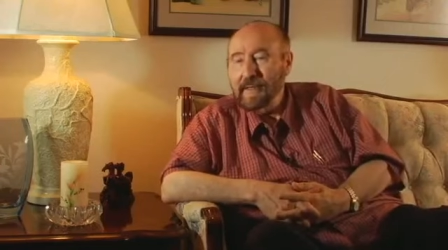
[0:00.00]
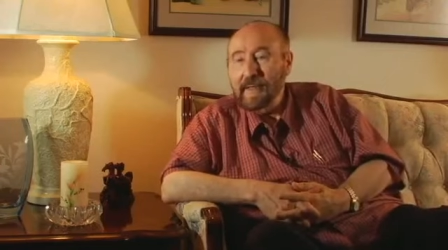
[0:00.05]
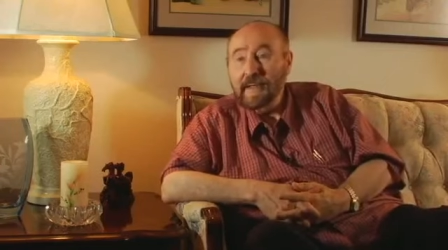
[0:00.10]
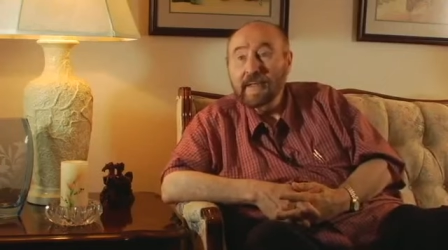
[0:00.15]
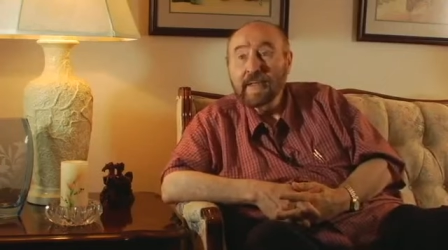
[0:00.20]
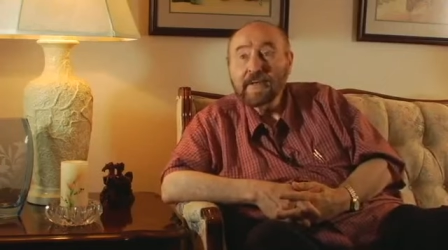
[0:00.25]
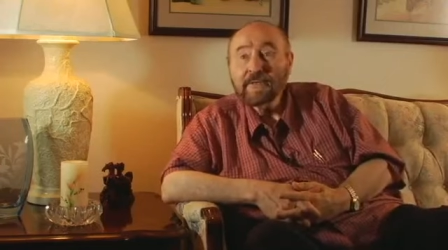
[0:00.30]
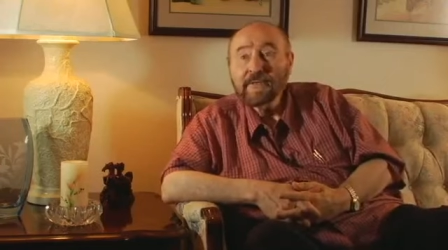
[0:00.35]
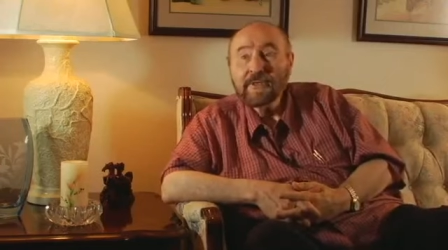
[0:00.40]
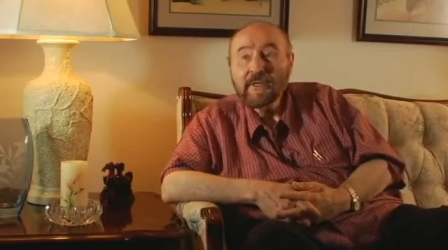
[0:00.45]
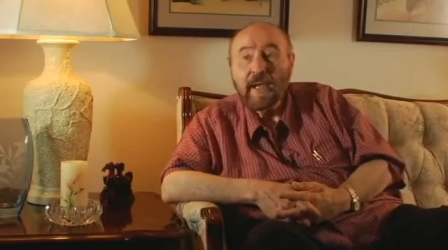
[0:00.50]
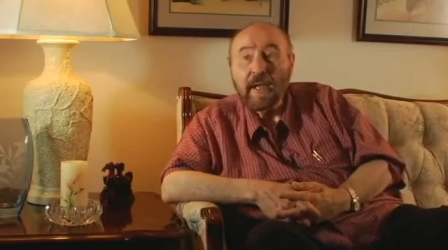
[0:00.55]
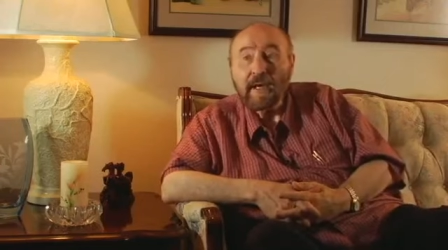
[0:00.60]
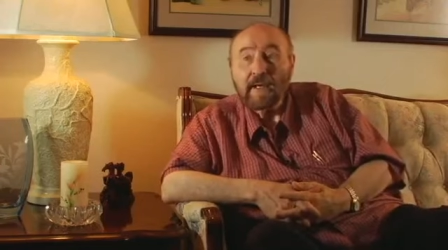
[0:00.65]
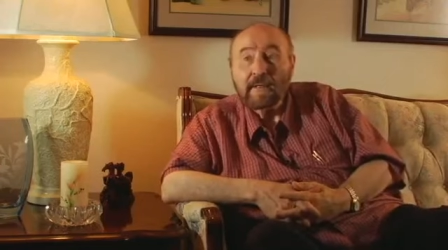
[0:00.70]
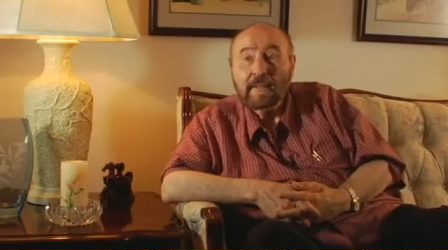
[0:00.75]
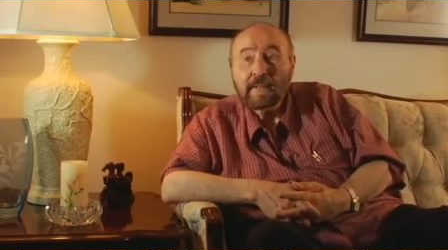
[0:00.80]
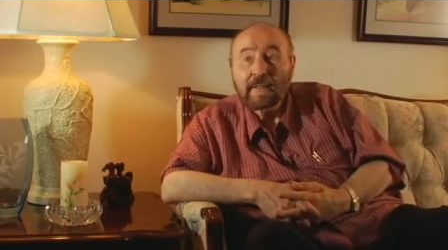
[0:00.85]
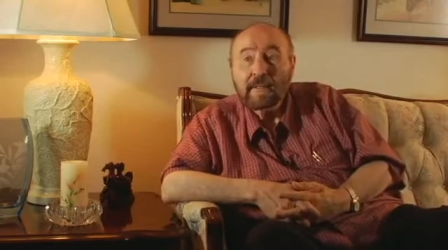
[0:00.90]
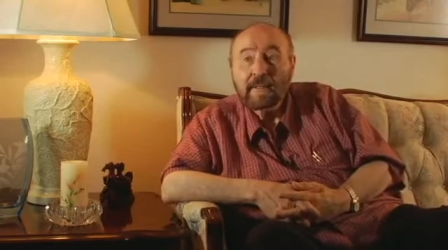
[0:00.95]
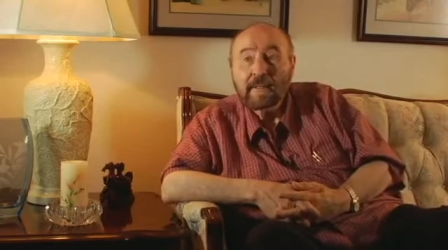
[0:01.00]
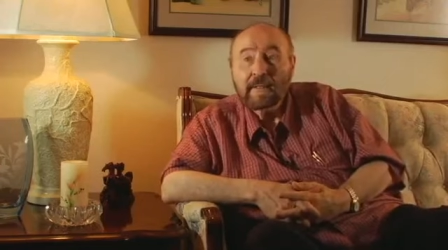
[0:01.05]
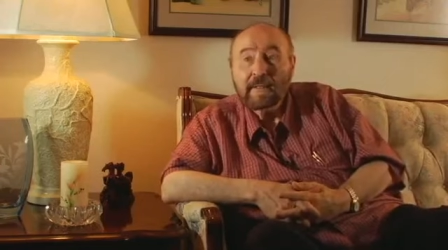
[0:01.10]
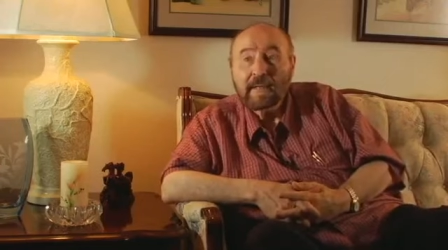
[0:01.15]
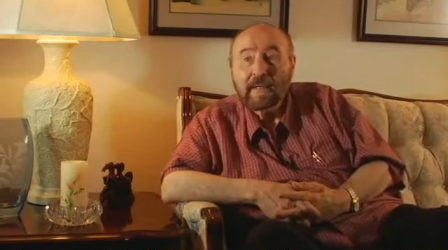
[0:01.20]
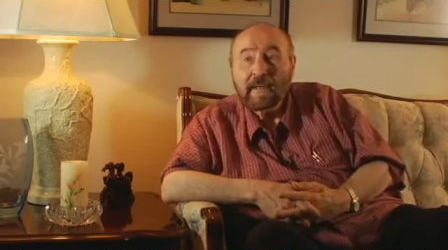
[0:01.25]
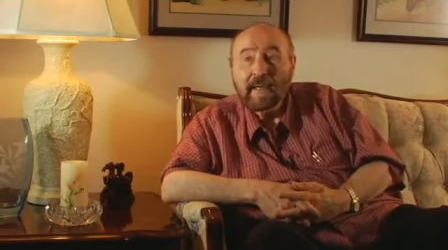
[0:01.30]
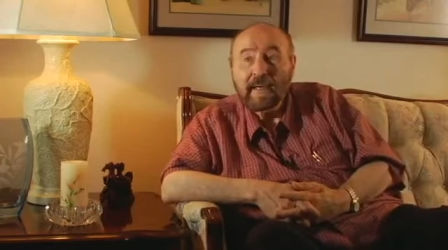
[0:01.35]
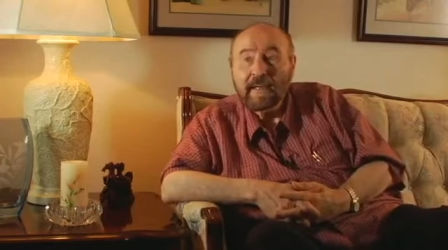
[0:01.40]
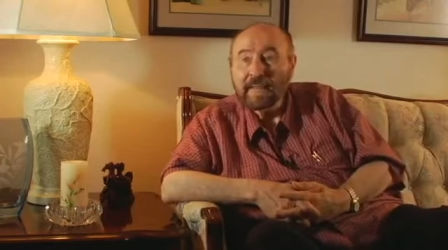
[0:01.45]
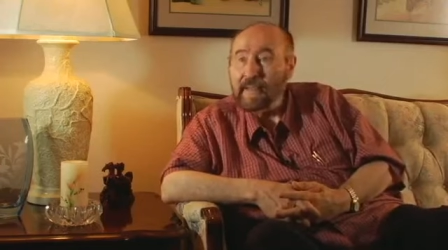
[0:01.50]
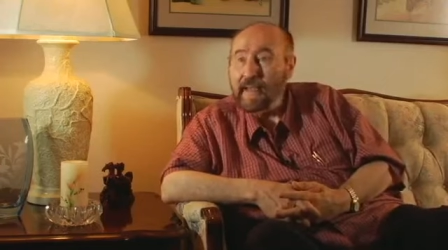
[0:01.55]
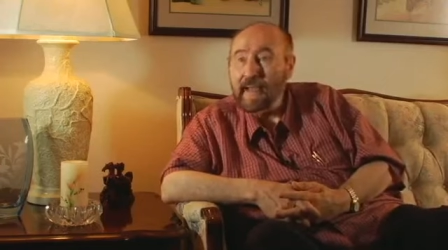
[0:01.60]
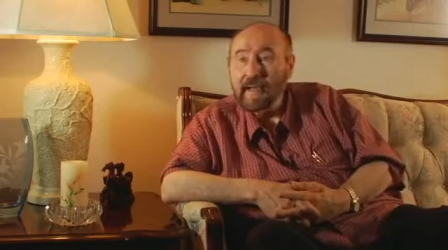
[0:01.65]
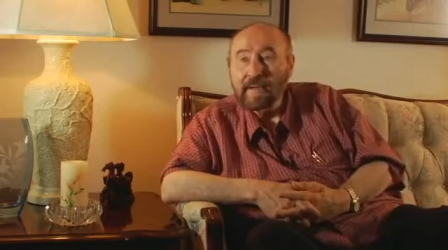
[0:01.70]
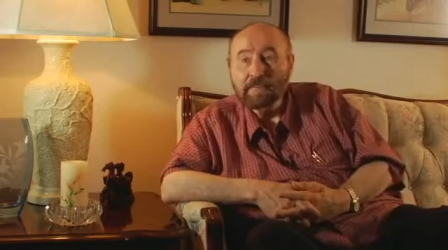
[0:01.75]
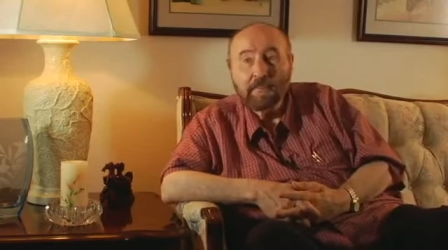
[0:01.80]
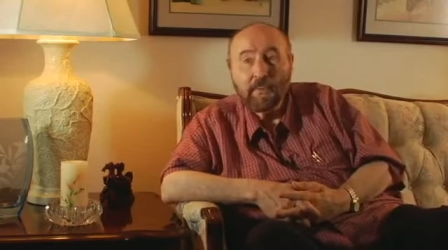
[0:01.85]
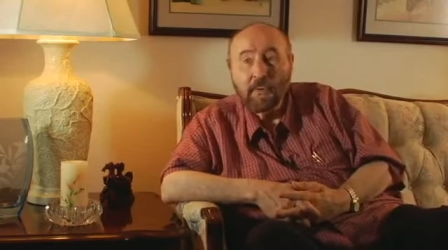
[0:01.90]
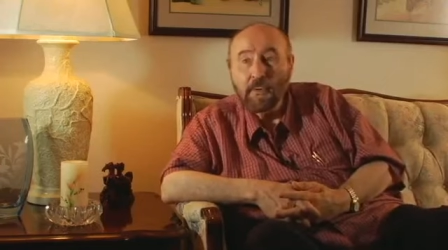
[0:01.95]
And that's it. At
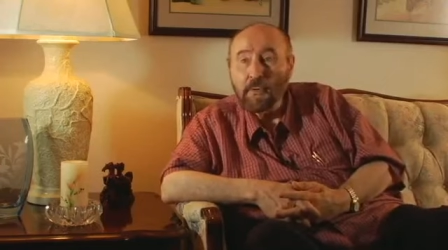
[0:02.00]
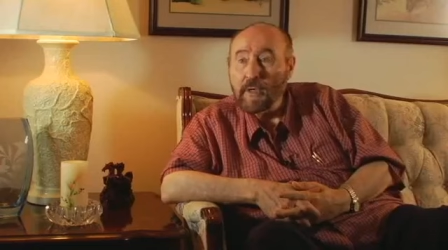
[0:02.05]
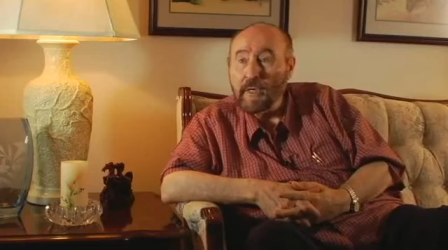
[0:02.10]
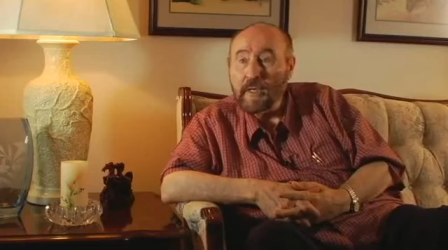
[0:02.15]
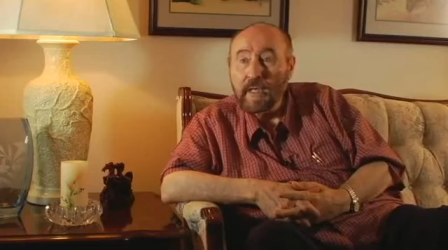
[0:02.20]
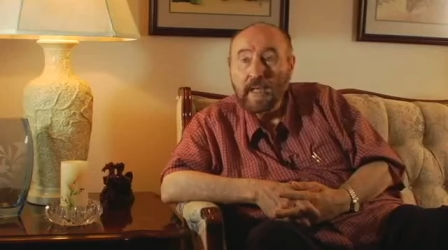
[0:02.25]
that point,